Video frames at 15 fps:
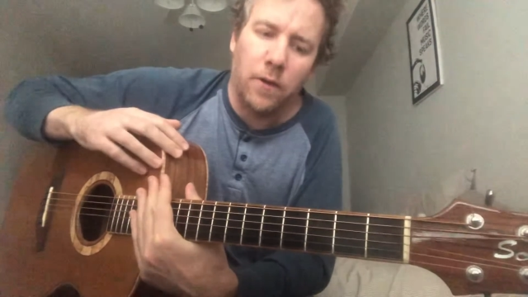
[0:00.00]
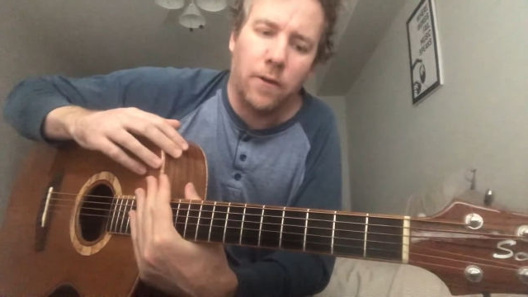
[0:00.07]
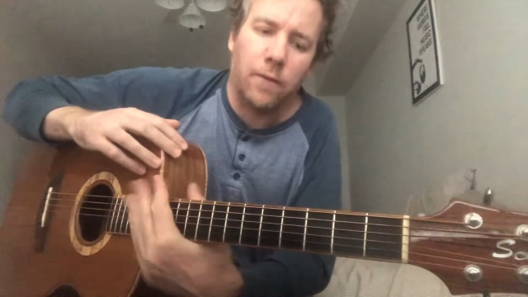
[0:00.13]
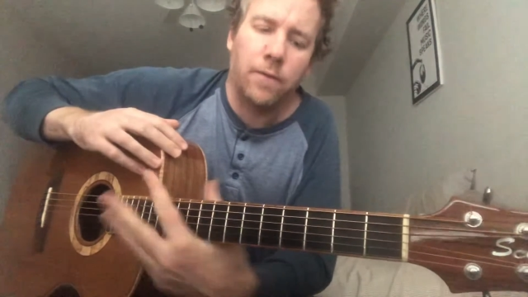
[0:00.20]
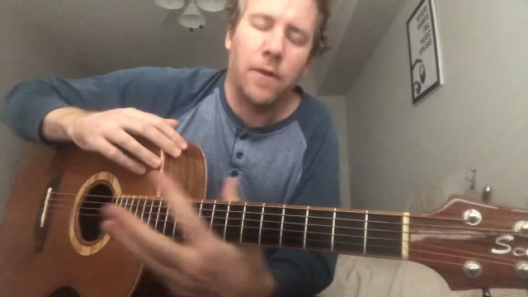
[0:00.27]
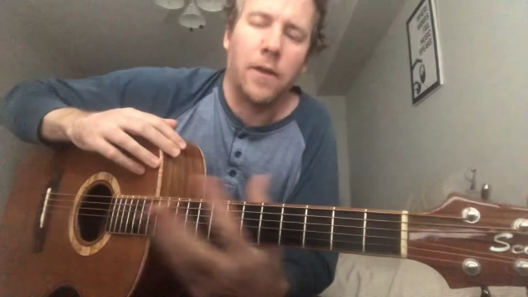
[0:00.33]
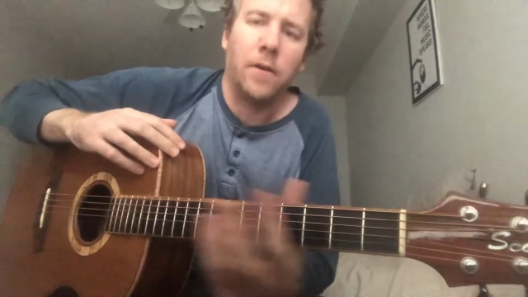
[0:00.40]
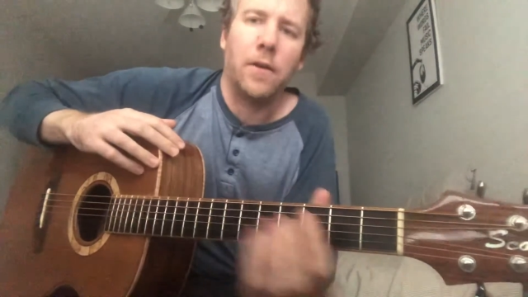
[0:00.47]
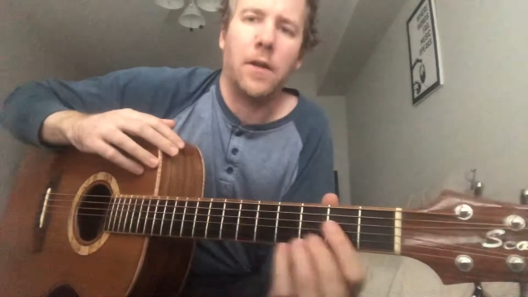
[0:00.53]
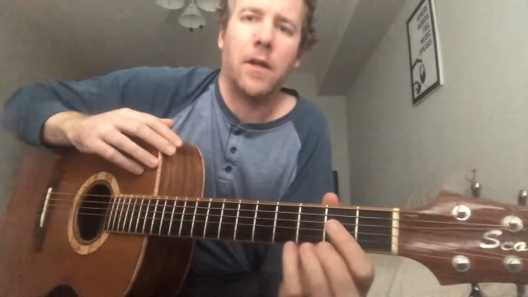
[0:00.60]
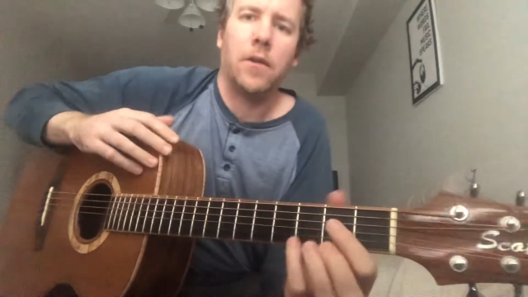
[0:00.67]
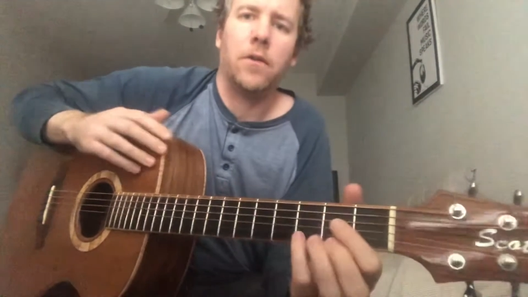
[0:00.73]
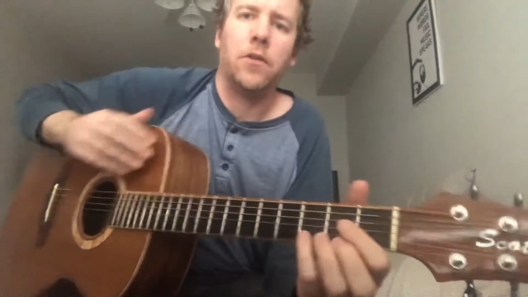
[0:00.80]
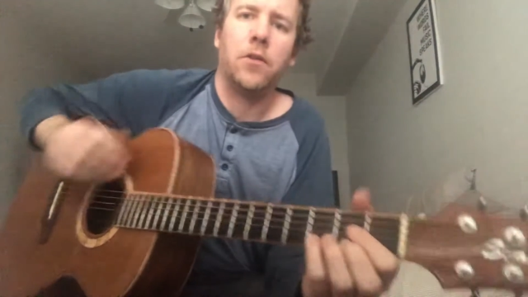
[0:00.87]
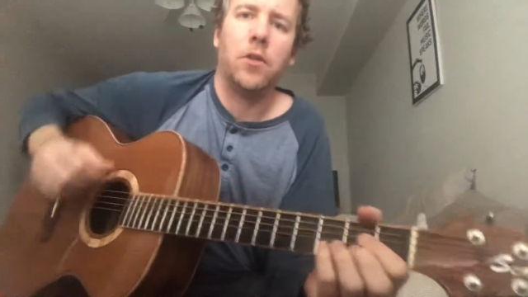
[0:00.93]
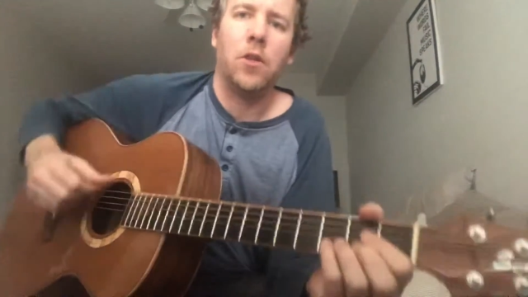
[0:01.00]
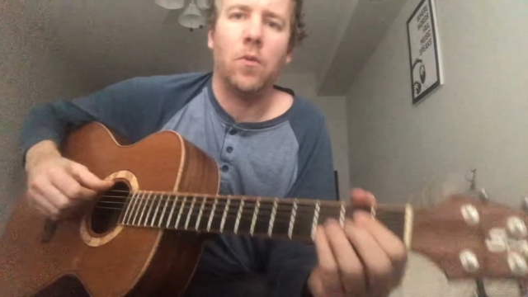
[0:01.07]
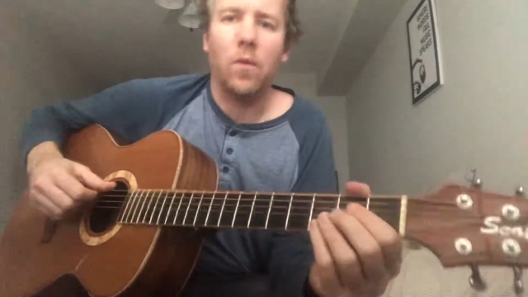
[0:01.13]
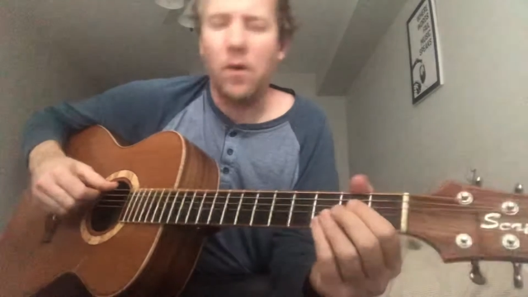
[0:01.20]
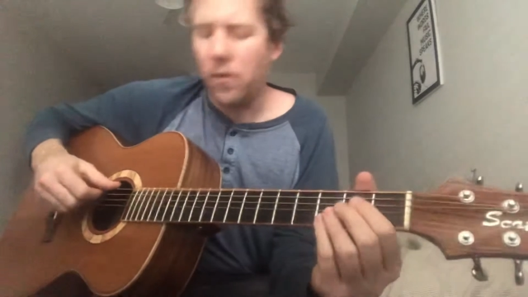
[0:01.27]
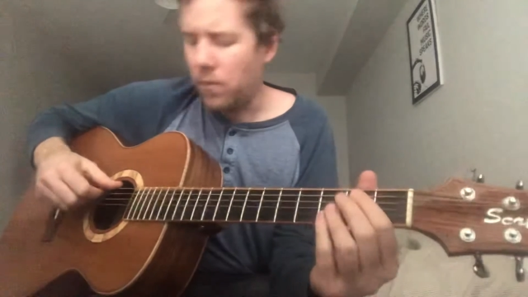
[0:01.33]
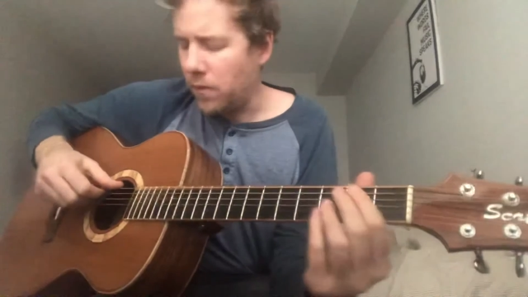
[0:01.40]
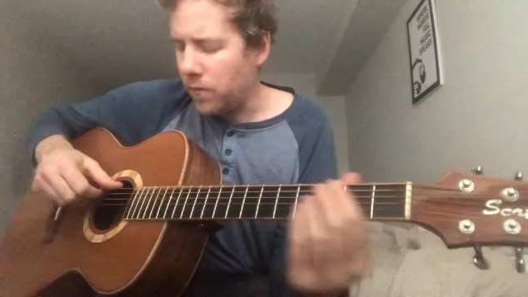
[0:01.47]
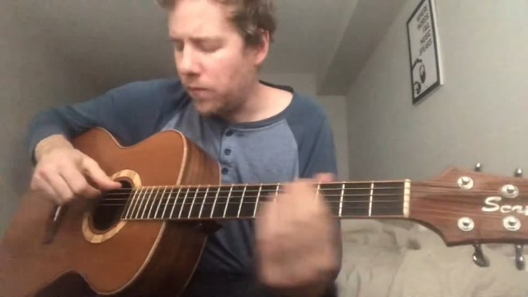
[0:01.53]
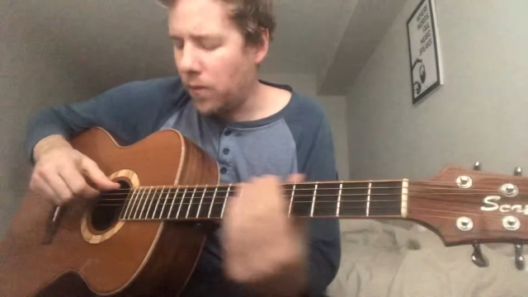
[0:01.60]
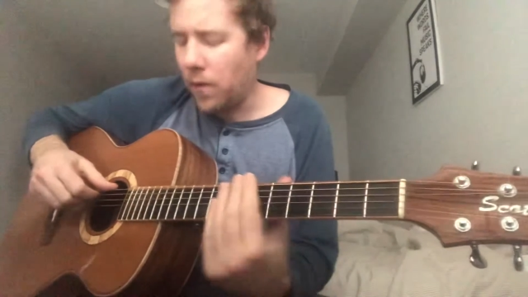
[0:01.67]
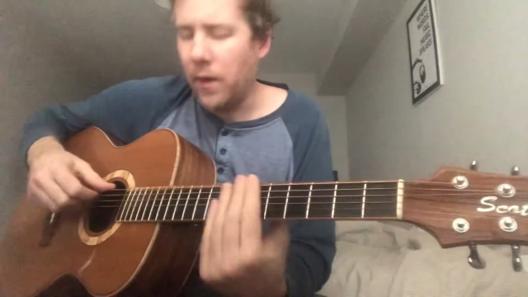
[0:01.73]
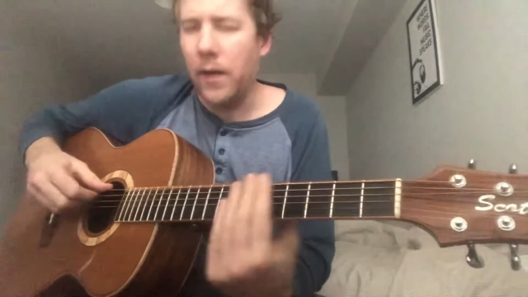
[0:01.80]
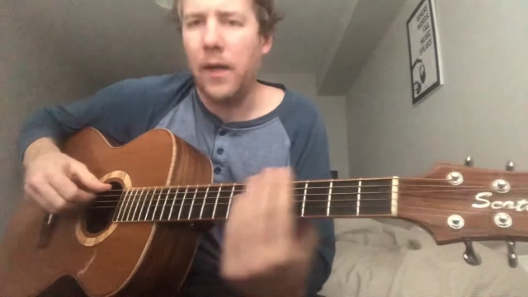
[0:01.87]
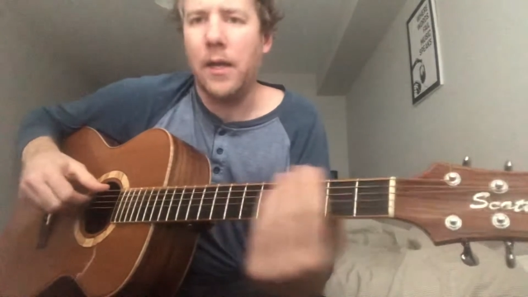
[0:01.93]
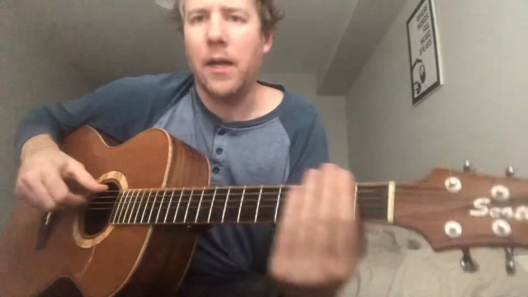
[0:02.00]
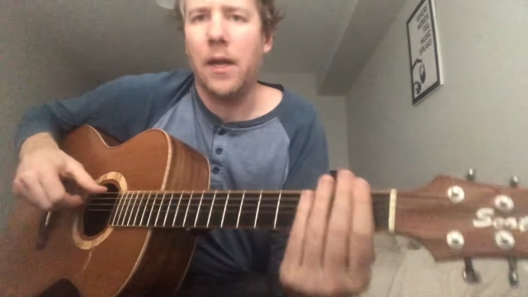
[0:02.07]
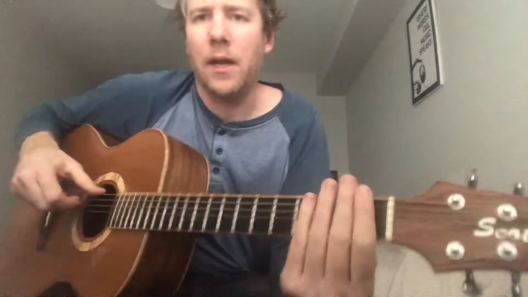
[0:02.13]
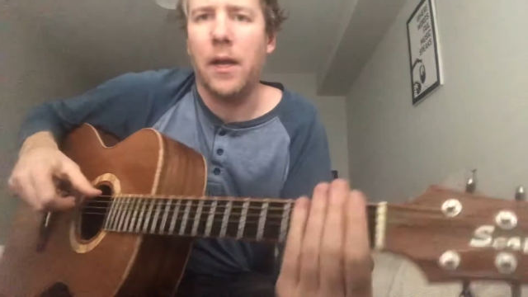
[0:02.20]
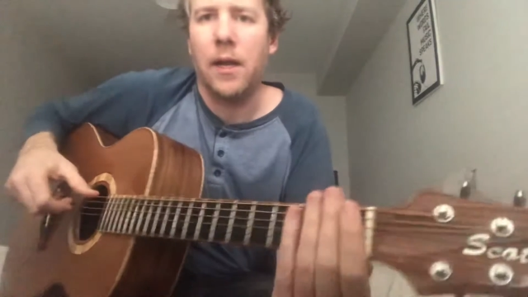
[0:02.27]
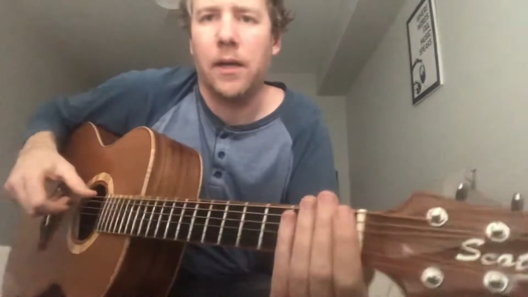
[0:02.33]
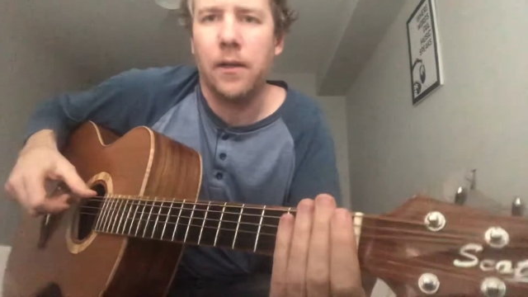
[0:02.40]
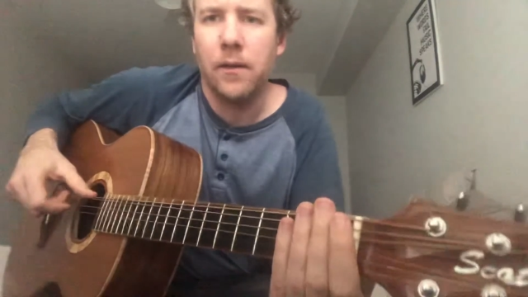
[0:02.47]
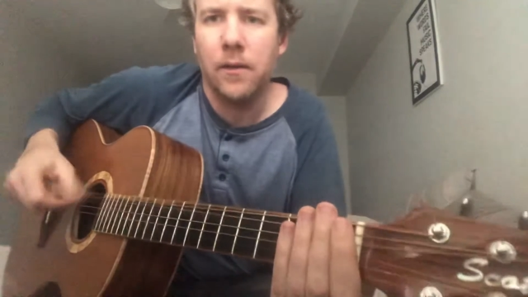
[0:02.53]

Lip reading: your fingernails, you want to avoid hitting